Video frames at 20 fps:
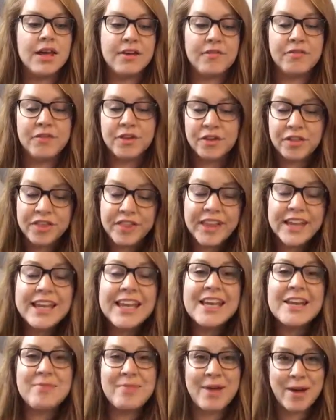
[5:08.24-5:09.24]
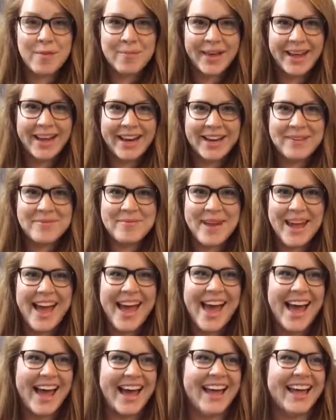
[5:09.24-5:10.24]
if you're thinking about buying a
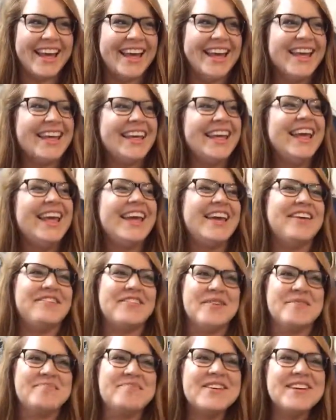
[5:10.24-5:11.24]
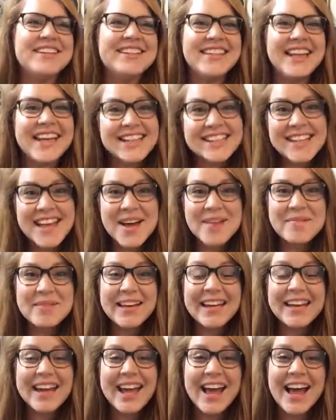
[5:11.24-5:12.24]
bag, if your birthday's
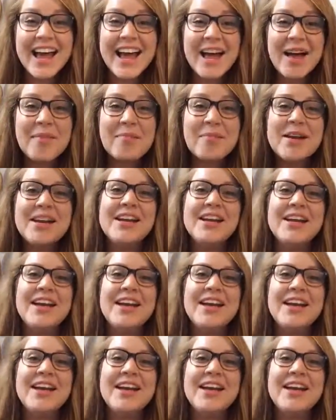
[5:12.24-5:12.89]
coming up,